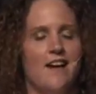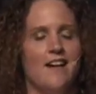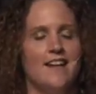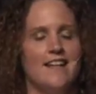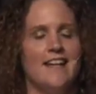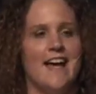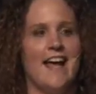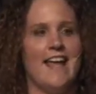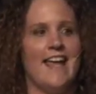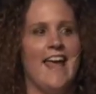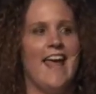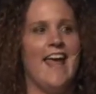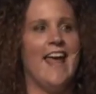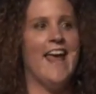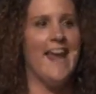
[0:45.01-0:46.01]
God, I
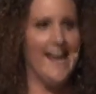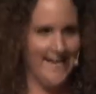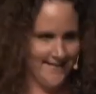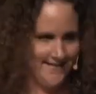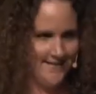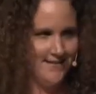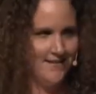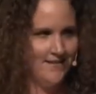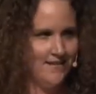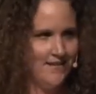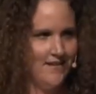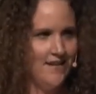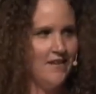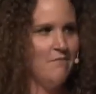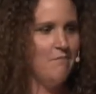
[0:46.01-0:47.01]
hate
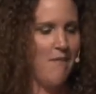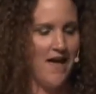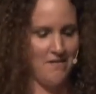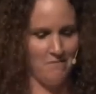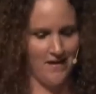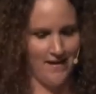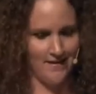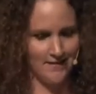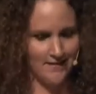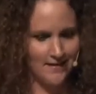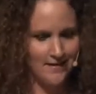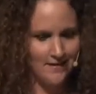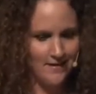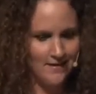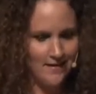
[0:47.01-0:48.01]
Mad
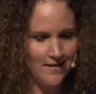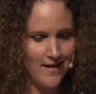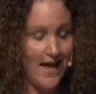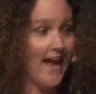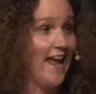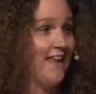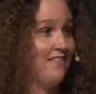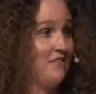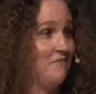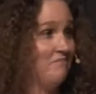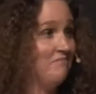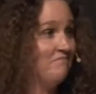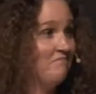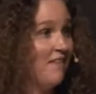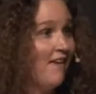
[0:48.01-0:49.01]
Minutes. I hate them.
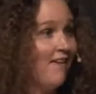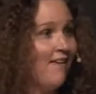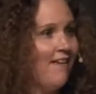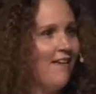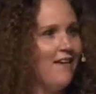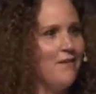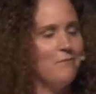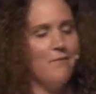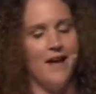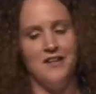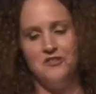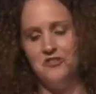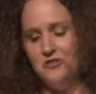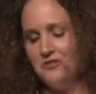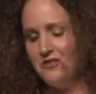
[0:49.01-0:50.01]

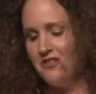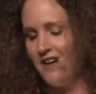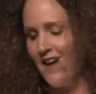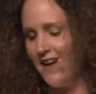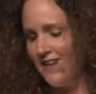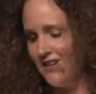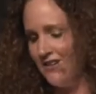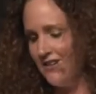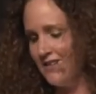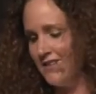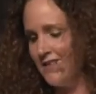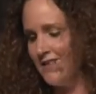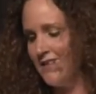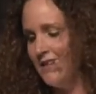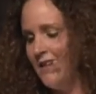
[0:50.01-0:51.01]
My junior high
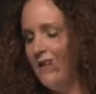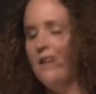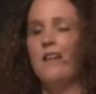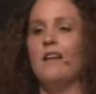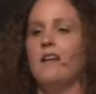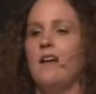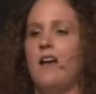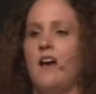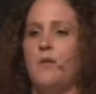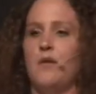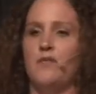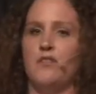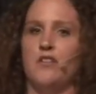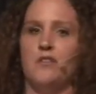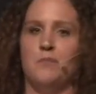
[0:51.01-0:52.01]
years,
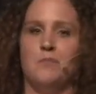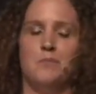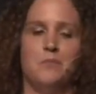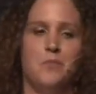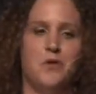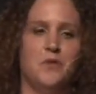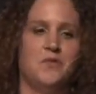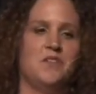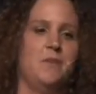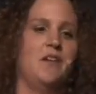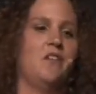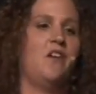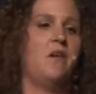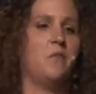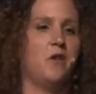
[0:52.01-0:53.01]
however, proved to
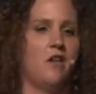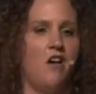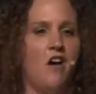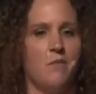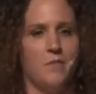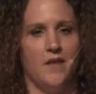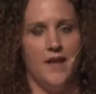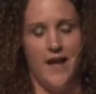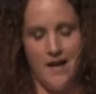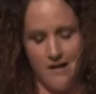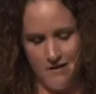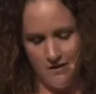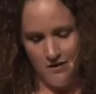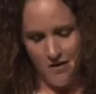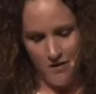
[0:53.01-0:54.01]
be a lot more
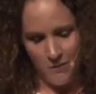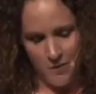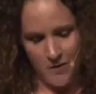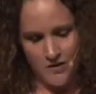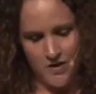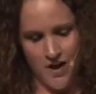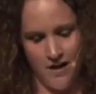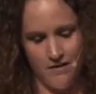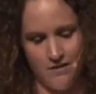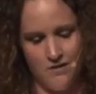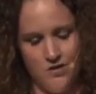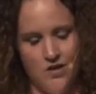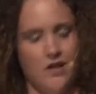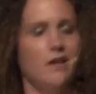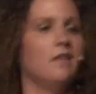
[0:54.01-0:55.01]
complicated and a lot more
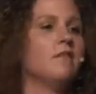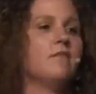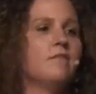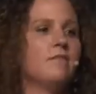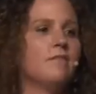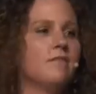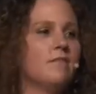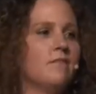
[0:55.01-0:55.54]
challenging.